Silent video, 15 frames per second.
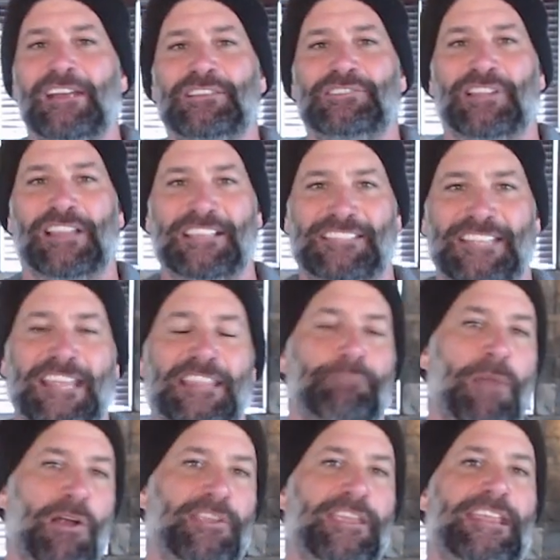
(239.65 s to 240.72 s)
So let's say the
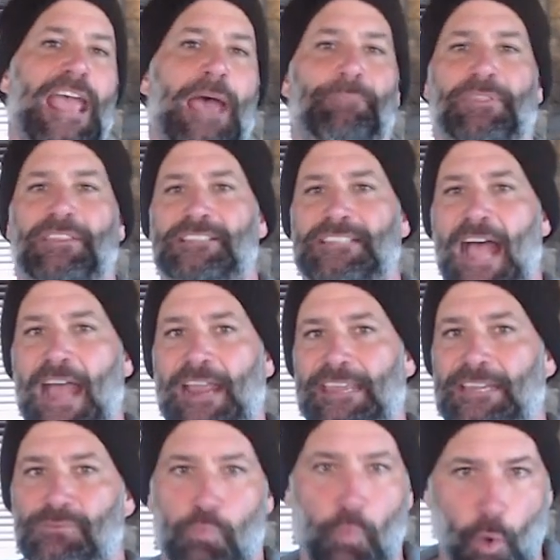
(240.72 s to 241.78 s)
market cap of the stock
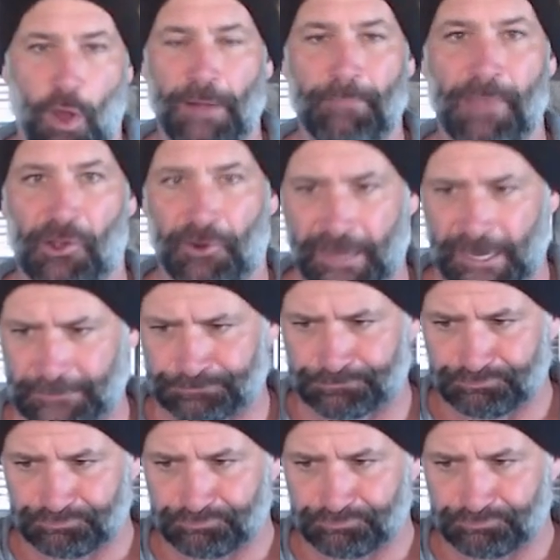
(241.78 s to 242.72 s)
is one million